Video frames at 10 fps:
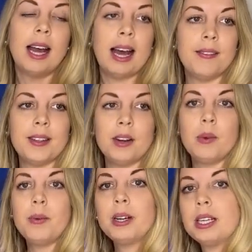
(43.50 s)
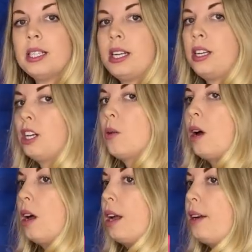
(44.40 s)
and then we would continue
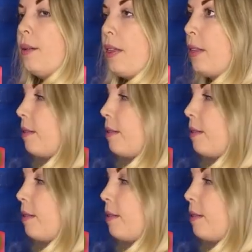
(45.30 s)
on with the